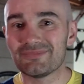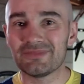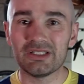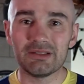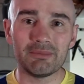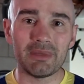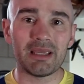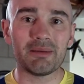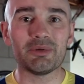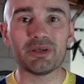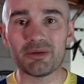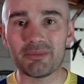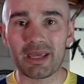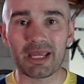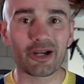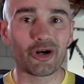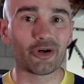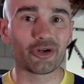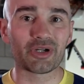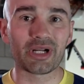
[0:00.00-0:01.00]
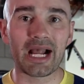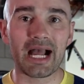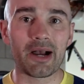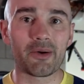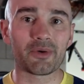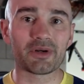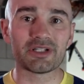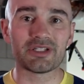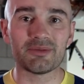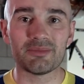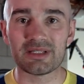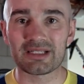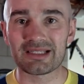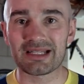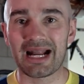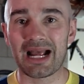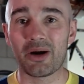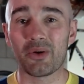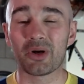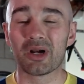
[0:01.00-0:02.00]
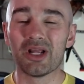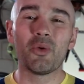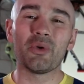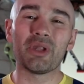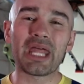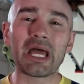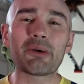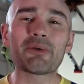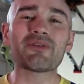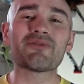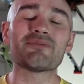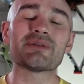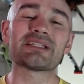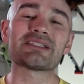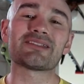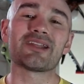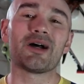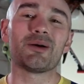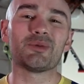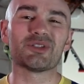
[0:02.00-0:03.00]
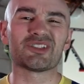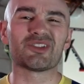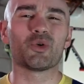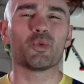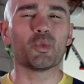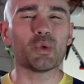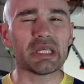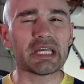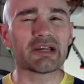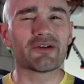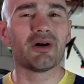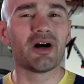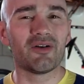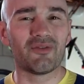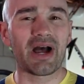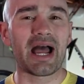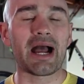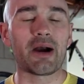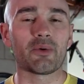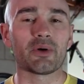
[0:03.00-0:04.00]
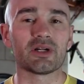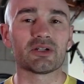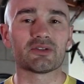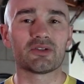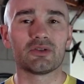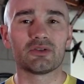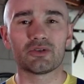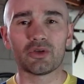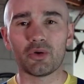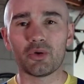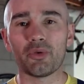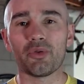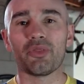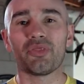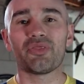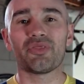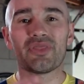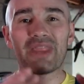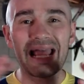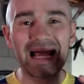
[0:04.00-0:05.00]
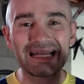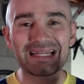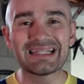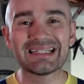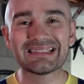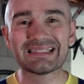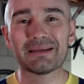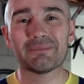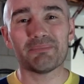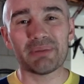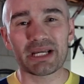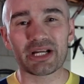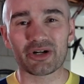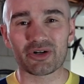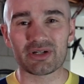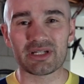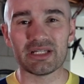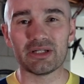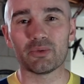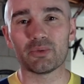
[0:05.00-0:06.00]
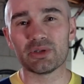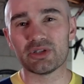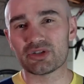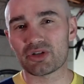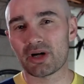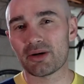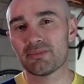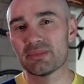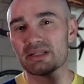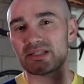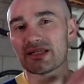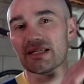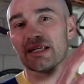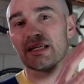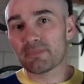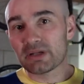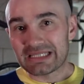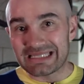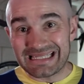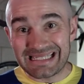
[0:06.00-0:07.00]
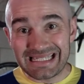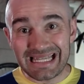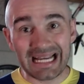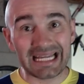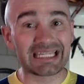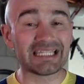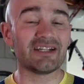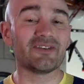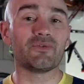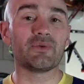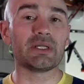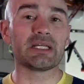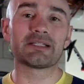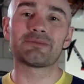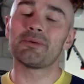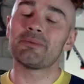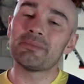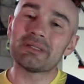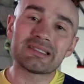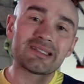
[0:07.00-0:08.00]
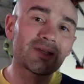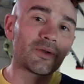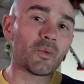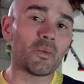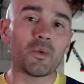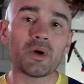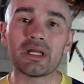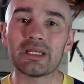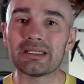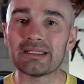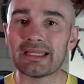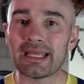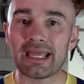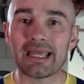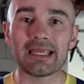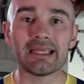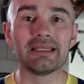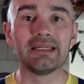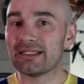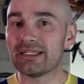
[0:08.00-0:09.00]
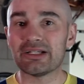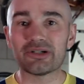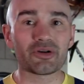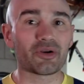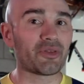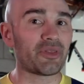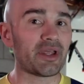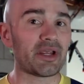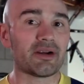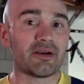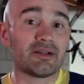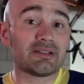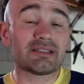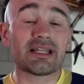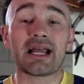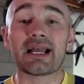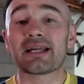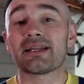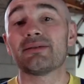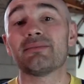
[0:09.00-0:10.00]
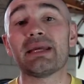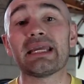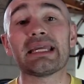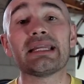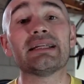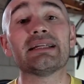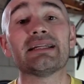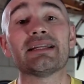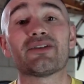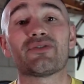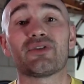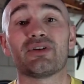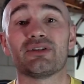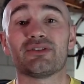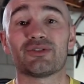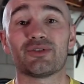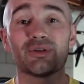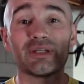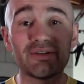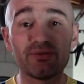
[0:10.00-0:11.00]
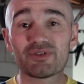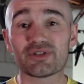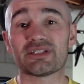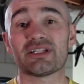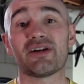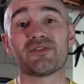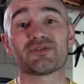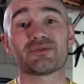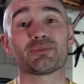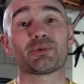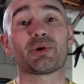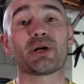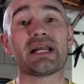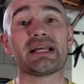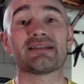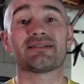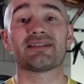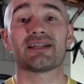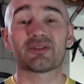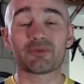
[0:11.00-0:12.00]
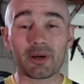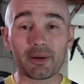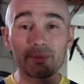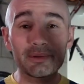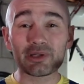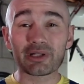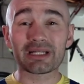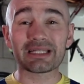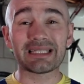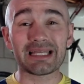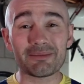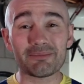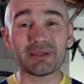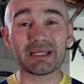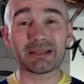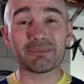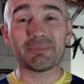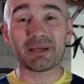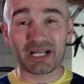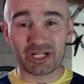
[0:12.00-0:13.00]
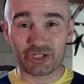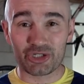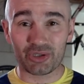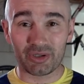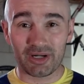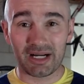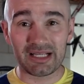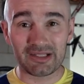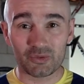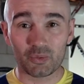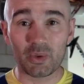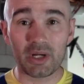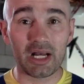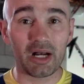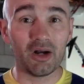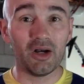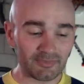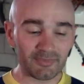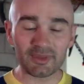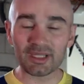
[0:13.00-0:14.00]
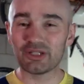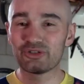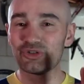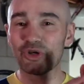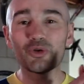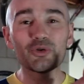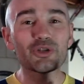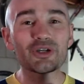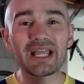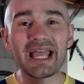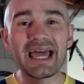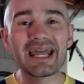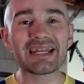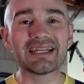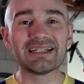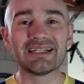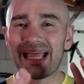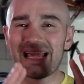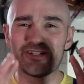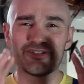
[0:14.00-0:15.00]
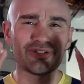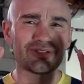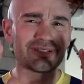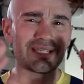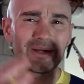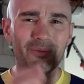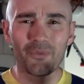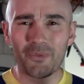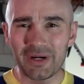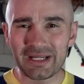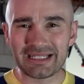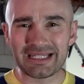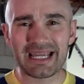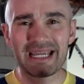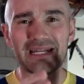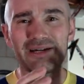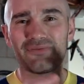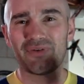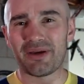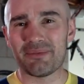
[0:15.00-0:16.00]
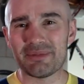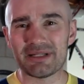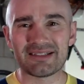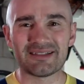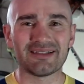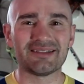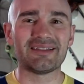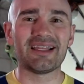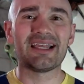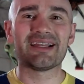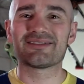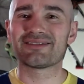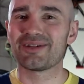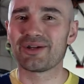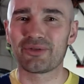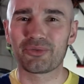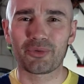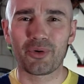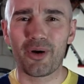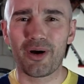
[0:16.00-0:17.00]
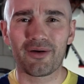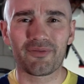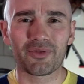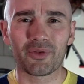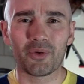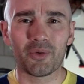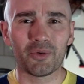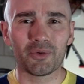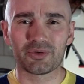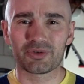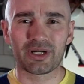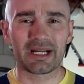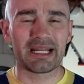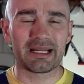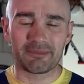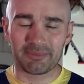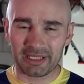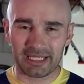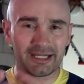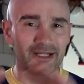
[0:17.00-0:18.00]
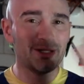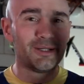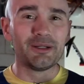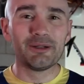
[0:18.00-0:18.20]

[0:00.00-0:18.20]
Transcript: Maybe you make all your hours, you miss an hour. Well, now we've missed almost a week of hours. So that is a bigger deal when you start missing consecutive weeks, but missing one day here or there is not gonna make any difference. So give yourself some grace. And that's why we look at that big picture as well. Don't look at it as just like one day, and if I miss this day, it's gonna throw off the whole training plan.